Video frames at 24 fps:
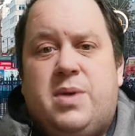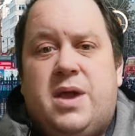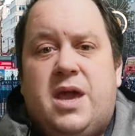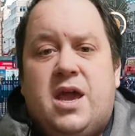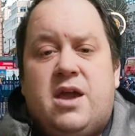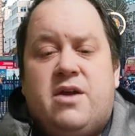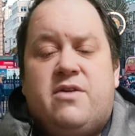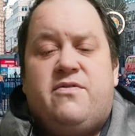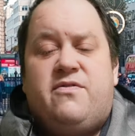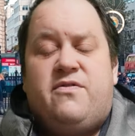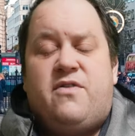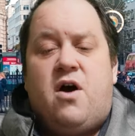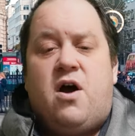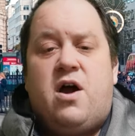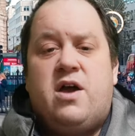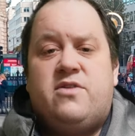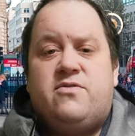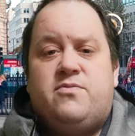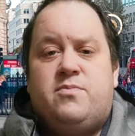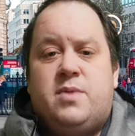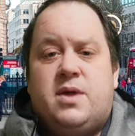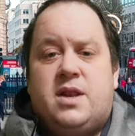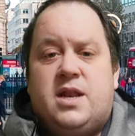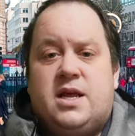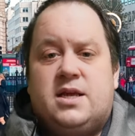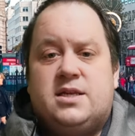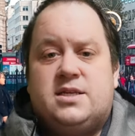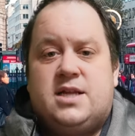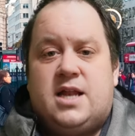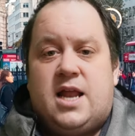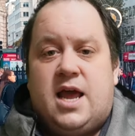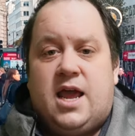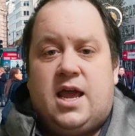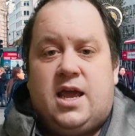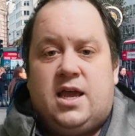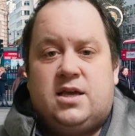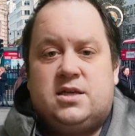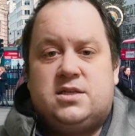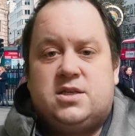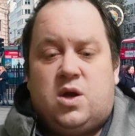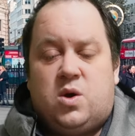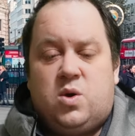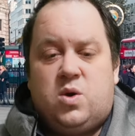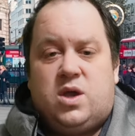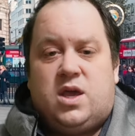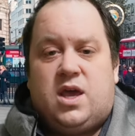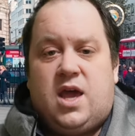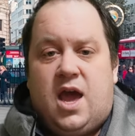Being 5 minutes late is
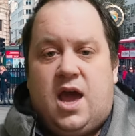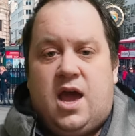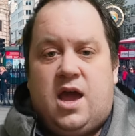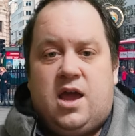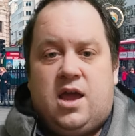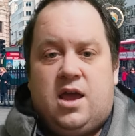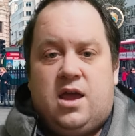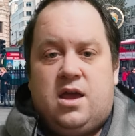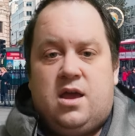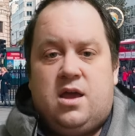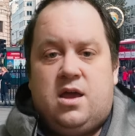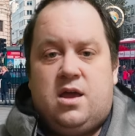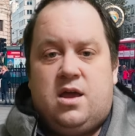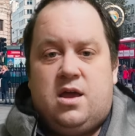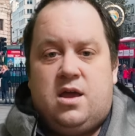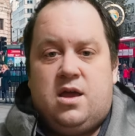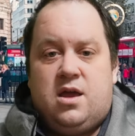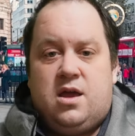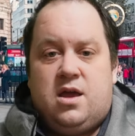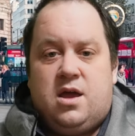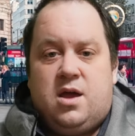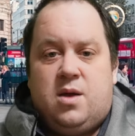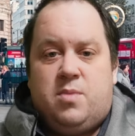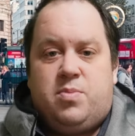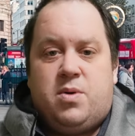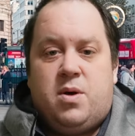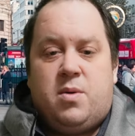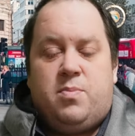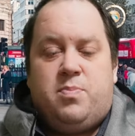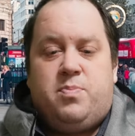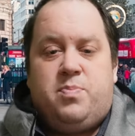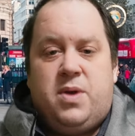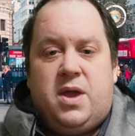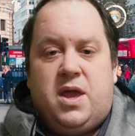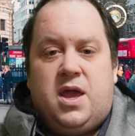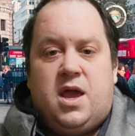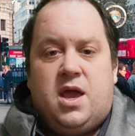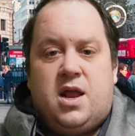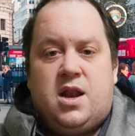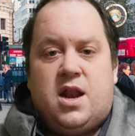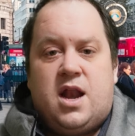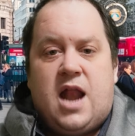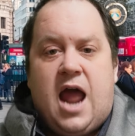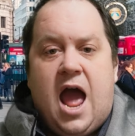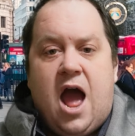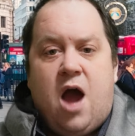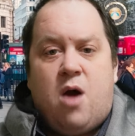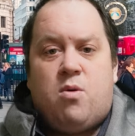okay, but being
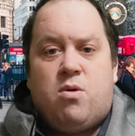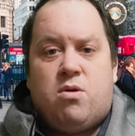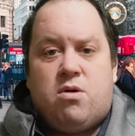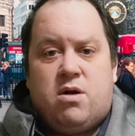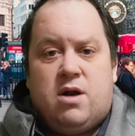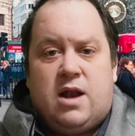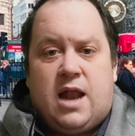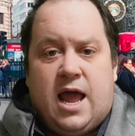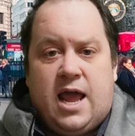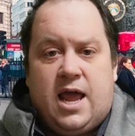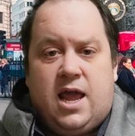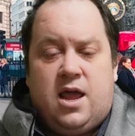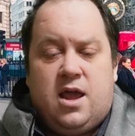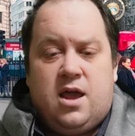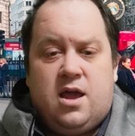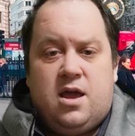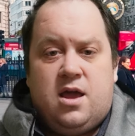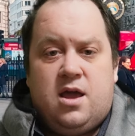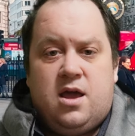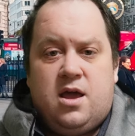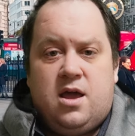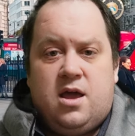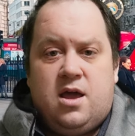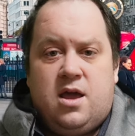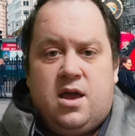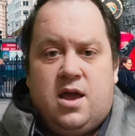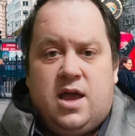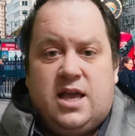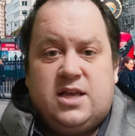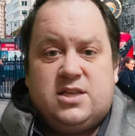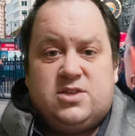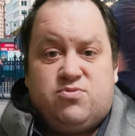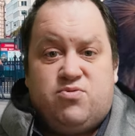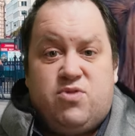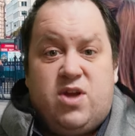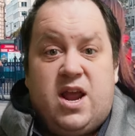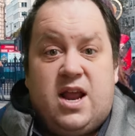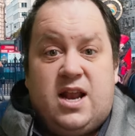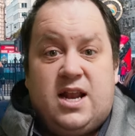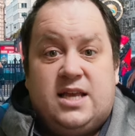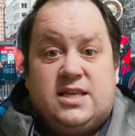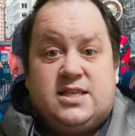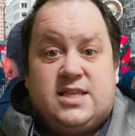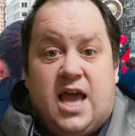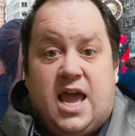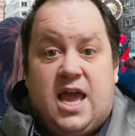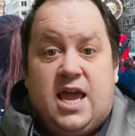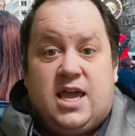1 hour late is
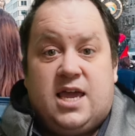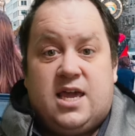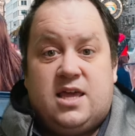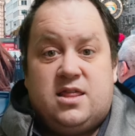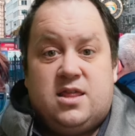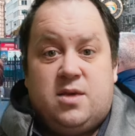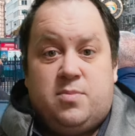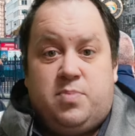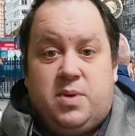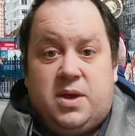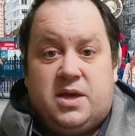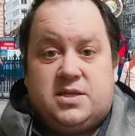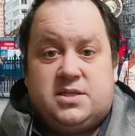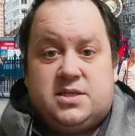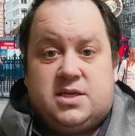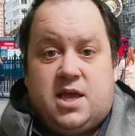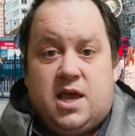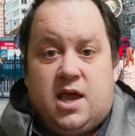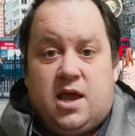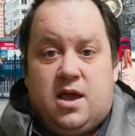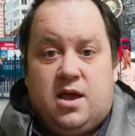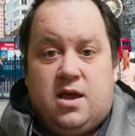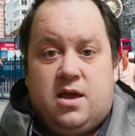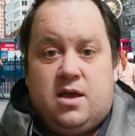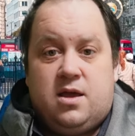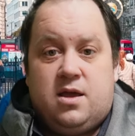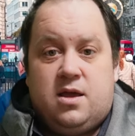really taking the biscuit.